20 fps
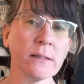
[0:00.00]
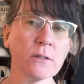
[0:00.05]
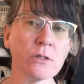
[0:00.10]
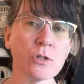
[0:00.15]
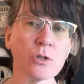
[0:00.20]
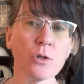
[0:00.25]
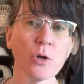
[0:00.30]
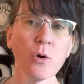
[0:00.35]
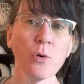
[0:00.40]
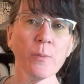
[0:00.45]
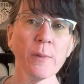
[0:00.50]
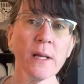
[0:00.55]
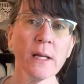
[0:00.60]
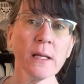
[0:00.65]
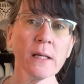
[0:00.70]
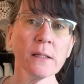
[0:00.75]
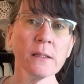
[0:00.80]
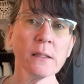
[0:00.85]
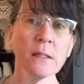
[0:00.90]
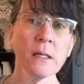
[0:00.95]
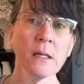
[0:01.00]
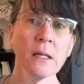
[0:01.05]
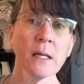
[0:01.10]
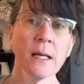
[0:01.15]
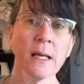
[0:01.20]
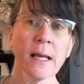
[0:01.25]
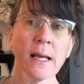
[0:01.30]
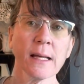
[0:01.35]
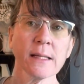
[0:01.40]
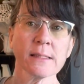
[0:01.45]
Snowman,
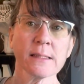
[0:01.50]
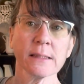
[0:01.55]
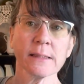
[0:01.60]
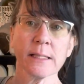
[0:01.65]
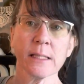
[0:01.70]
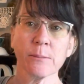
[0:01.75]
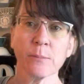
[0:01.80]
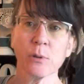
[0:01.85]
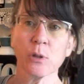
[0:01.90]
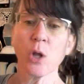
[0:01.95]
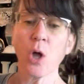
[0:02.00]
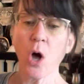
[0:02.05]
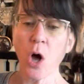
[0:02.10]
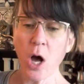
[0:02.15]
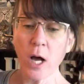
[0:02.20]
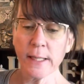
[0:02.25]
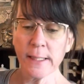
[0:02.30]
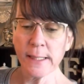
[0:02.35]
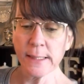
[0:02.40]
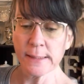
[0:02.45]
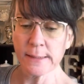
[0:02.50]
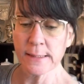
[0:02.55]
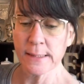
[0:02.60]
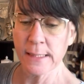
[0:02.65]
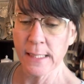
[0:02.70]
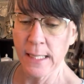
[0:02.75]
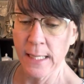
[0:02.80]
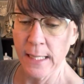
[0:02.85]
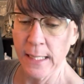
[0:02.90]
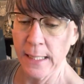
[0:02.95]
has a label on
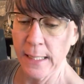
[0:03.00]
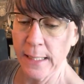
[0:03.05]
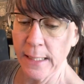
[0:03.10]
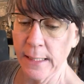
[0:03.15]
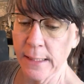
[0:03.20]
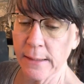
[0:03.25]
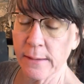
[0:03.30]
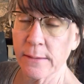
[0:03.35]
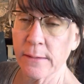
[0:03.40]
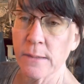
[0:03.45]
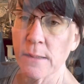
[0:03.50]
it, and